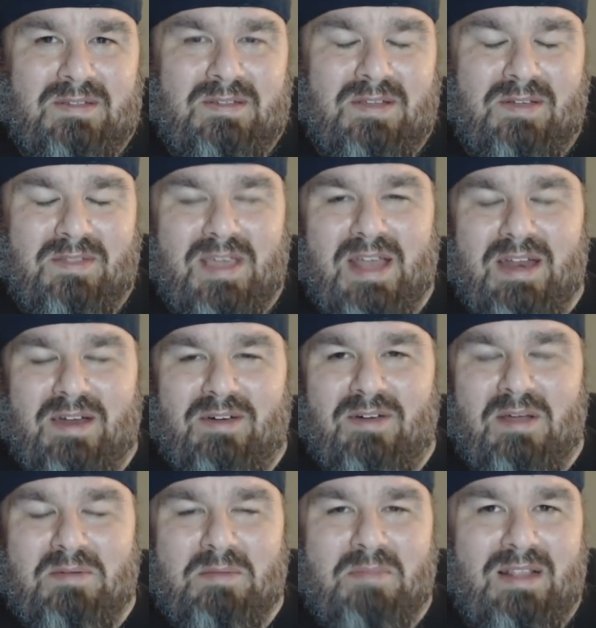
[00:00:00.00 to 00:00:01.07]
They're then
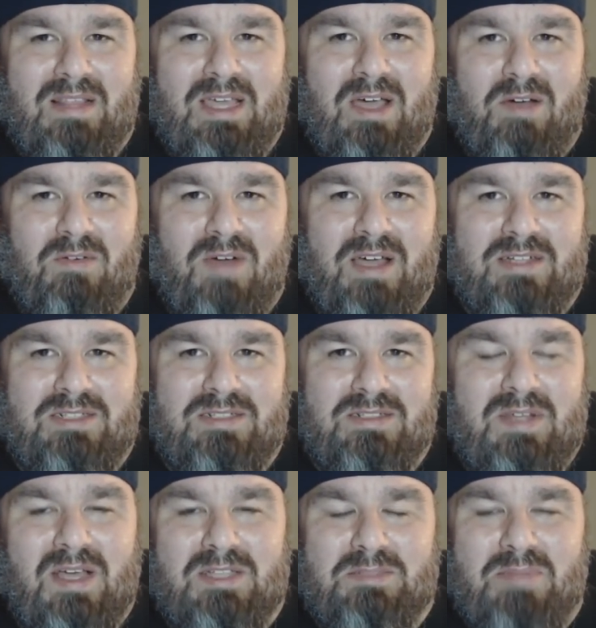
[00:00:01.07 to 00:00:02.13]
interrupted by Lio Rush,
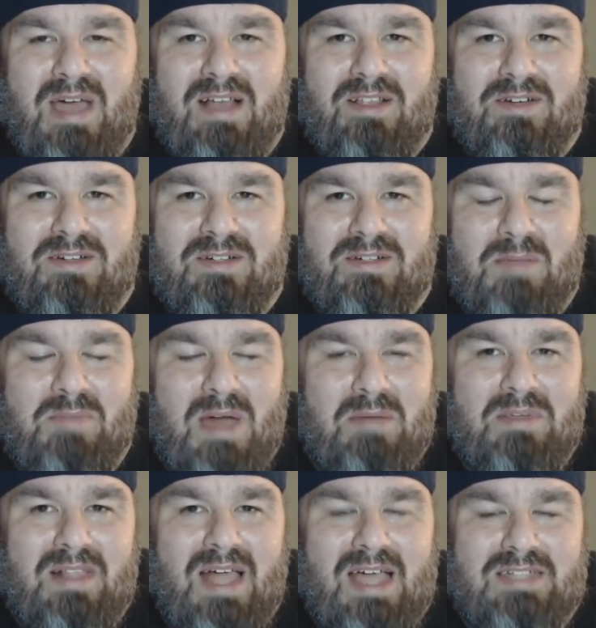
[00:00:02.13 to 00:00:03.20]
who tells Balor that
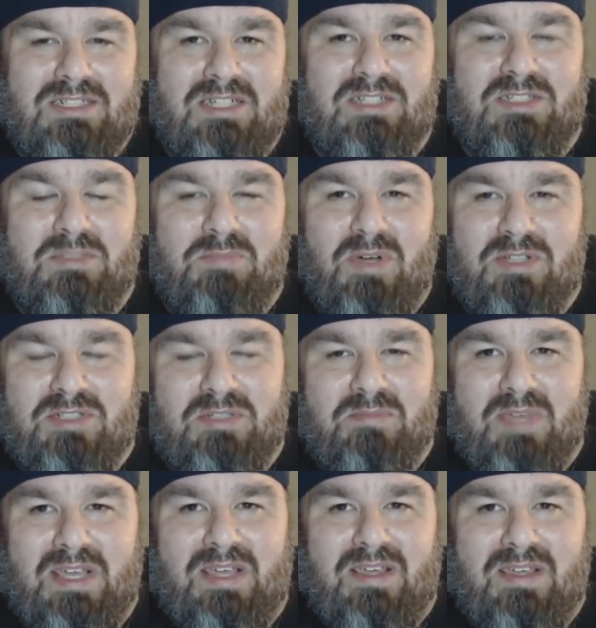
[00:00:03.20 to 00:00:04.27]
Bobby Lashley is supposed to
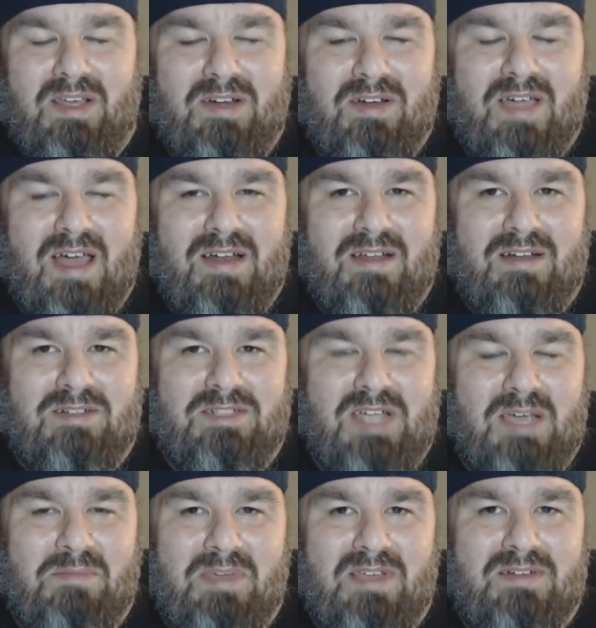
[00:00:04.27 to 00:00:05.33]
be the Intercontinental
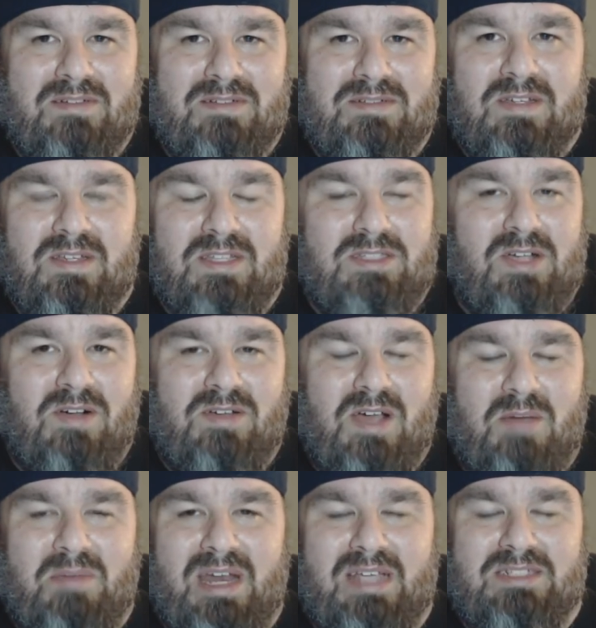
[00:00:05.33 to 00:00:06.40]
Champion. This all
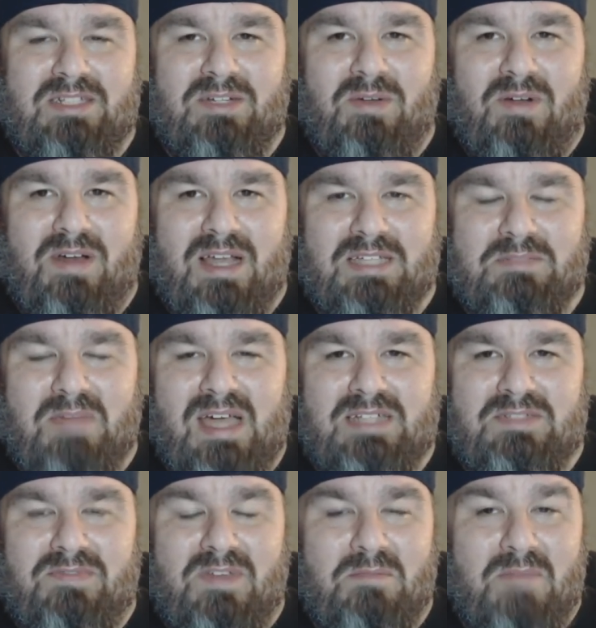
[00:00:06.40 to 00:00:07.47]
culminates into our next
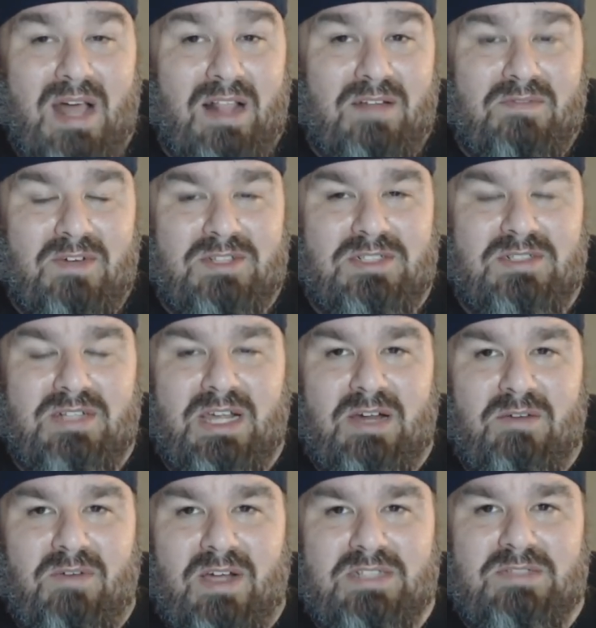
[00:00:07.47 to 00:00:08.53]
match, Finn Balor versus
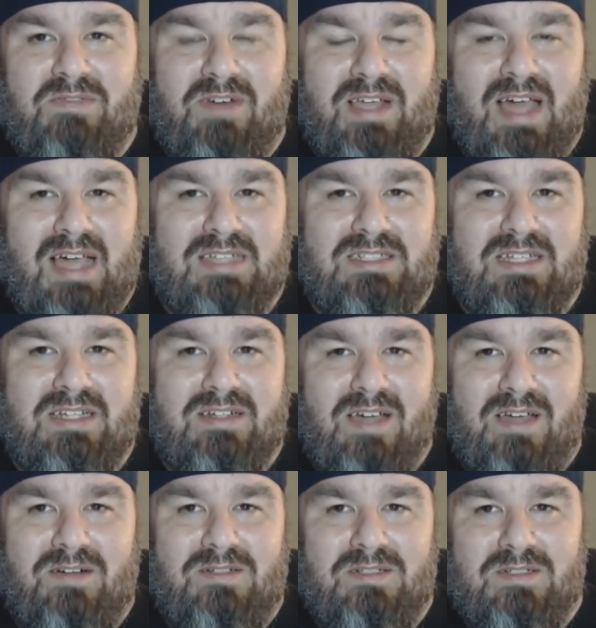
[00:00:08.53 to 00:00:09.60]
Lio Rush for the IC
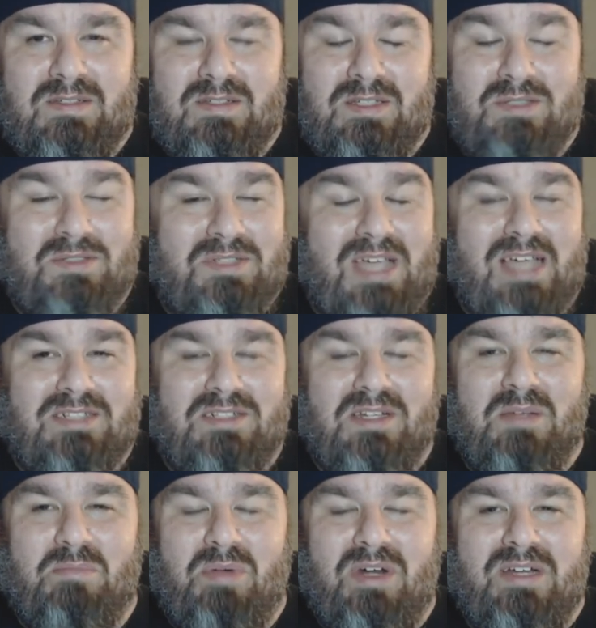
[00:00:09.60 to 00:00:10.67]
title. This was actually
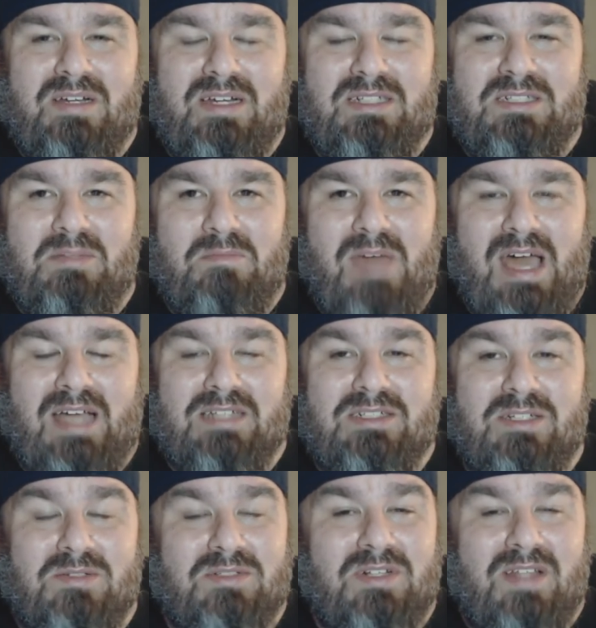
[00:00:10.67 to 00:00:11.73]
a pretty decent match.
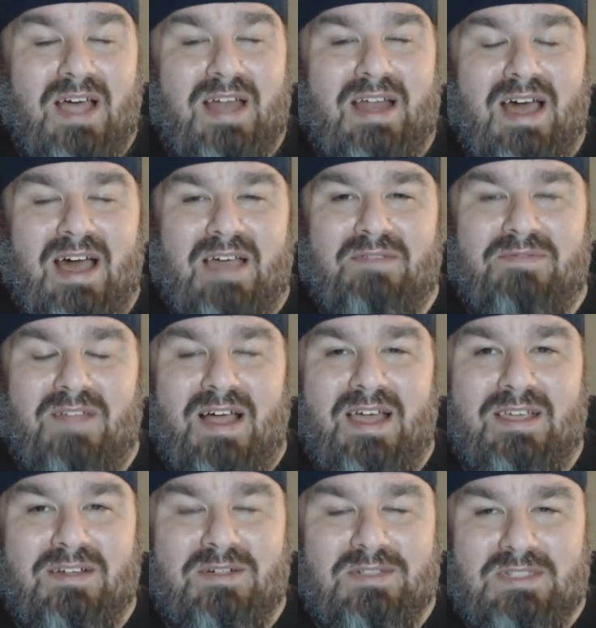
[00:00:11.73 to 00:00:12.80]
There was a lot of high
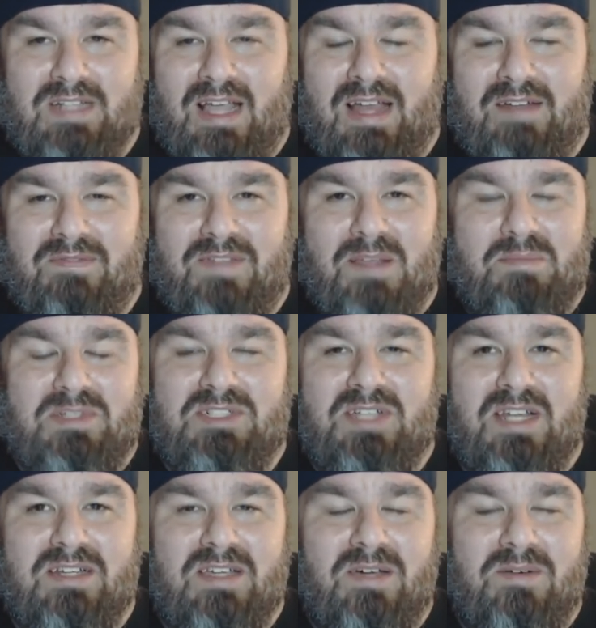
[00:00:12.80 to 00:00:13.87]
flying, there was a lot of flippy
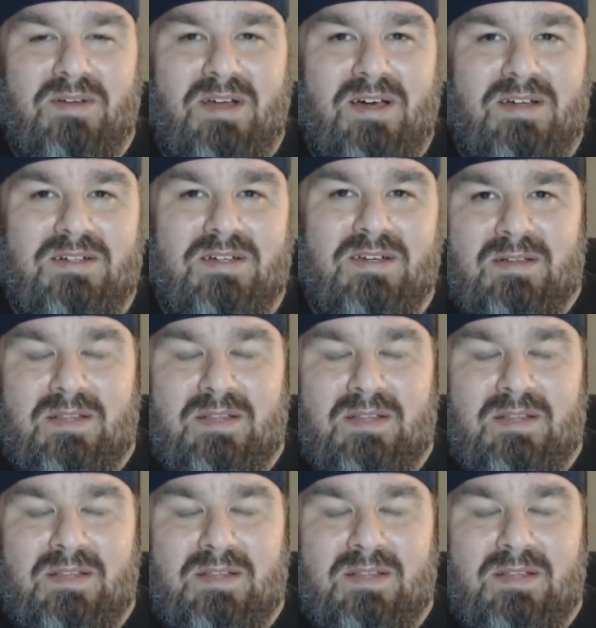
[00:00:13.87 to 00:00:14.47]
shit going on.